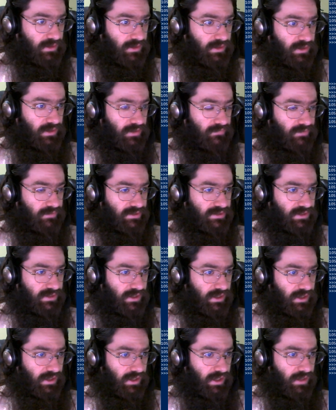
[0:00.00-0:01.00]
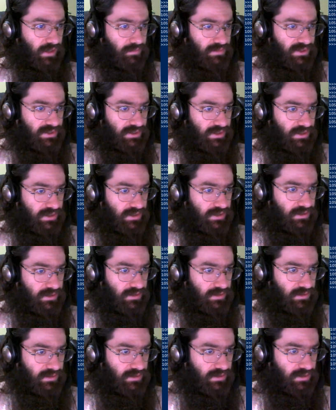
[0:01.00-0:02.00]
If it's empty,
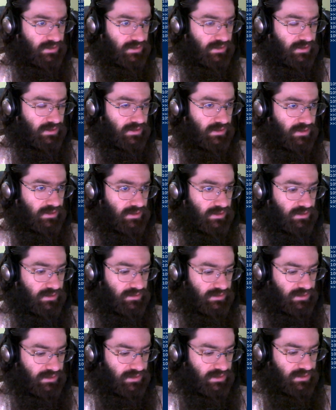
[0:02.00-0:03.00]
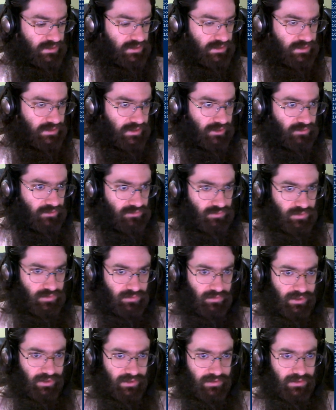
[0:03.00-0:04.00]
statistics errors would
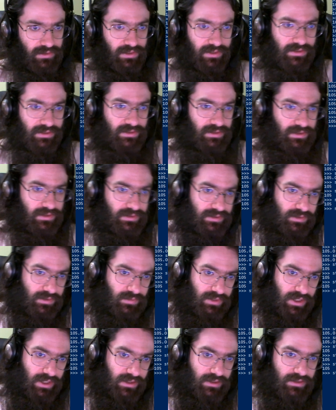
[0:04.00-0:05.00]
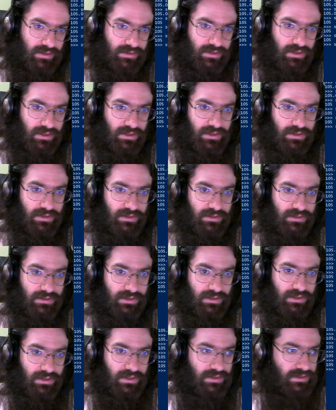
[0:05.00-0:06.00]
raise. Let's see what that does.
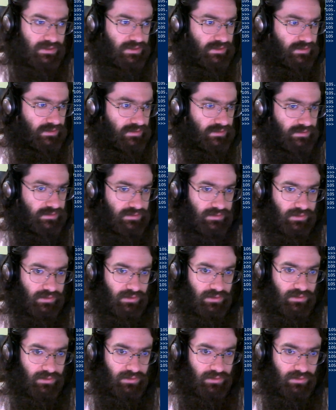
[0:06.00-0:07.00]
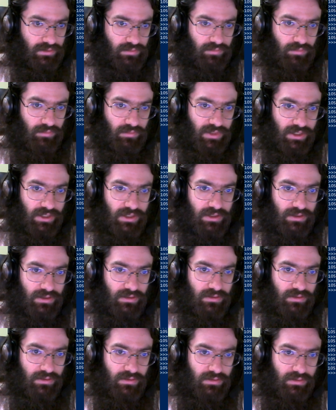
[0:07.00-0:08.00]
Statistics
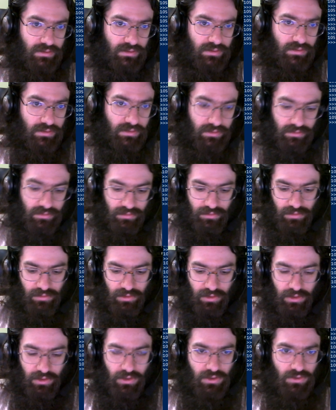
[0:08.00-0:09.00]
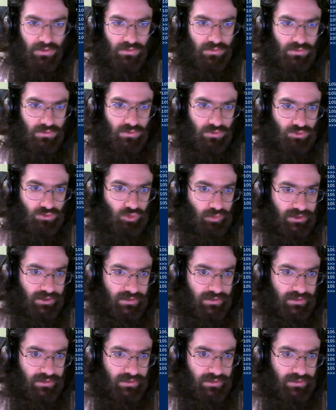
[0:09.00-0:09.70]
median grouped.